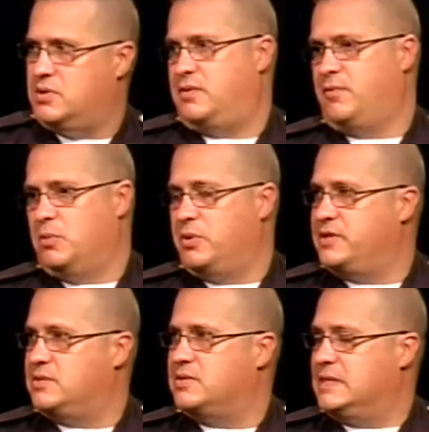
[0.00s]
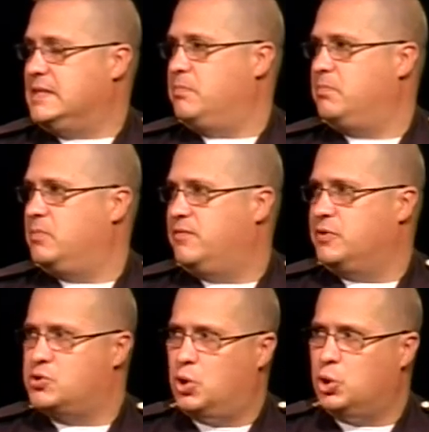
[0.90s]
for a place to sleep if it's
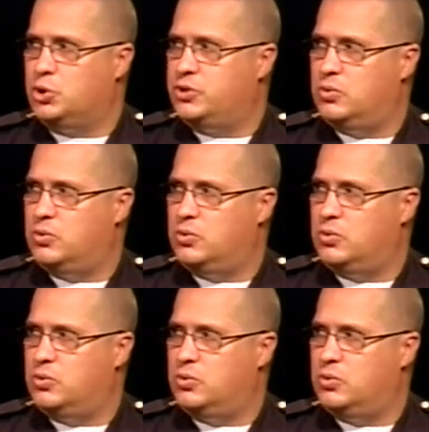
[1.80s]
cold